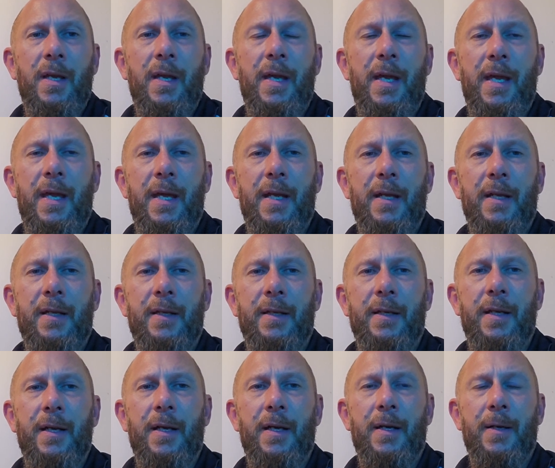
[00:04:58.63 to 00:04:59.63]

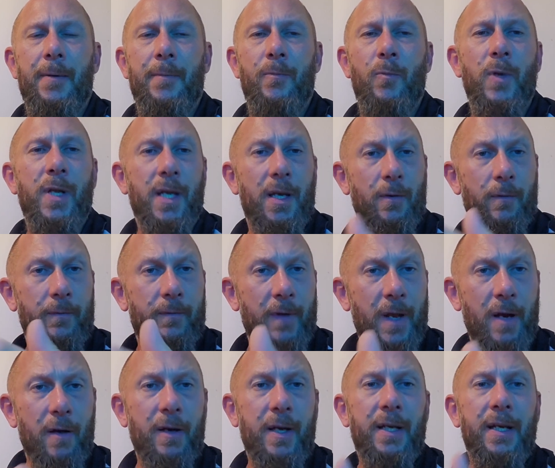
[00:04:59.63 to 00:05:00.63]
And we get a
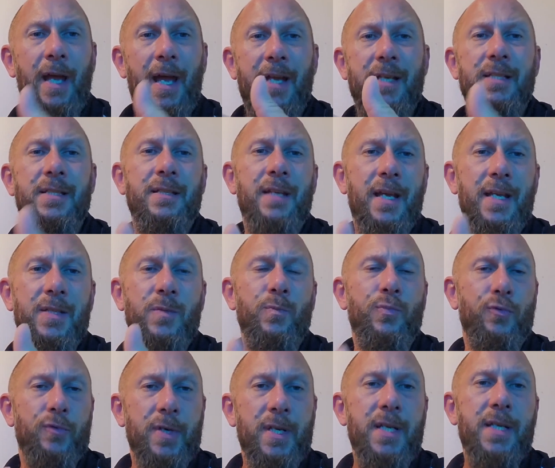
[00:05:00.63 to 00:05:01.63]
very nice
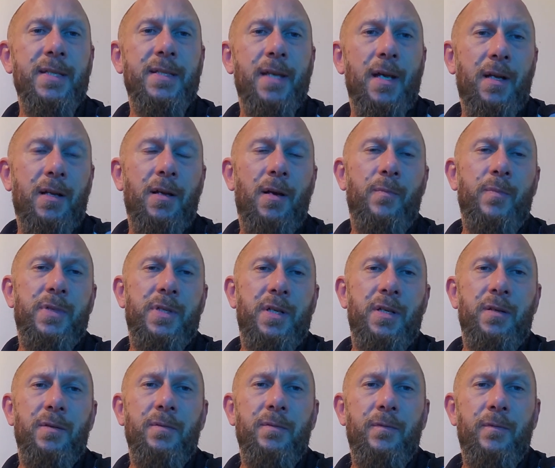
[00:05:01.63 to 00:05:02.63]
breeze that comes
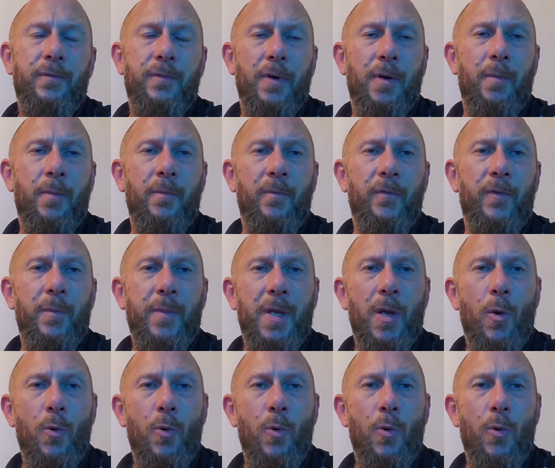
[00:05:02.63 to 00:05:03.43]
in from the